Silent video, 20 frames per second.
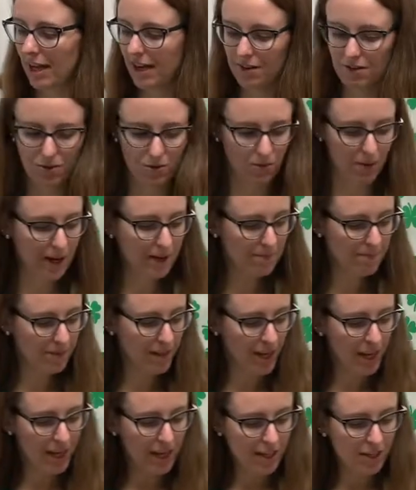of the way.
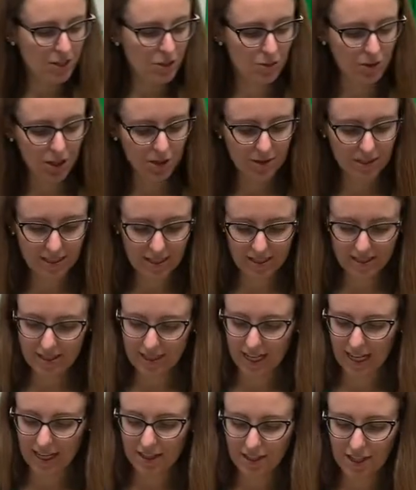You'll notice
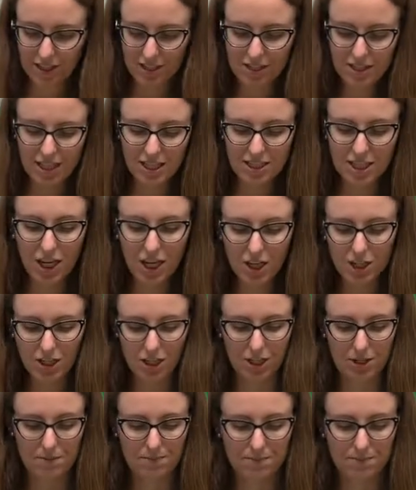inside there's a turner.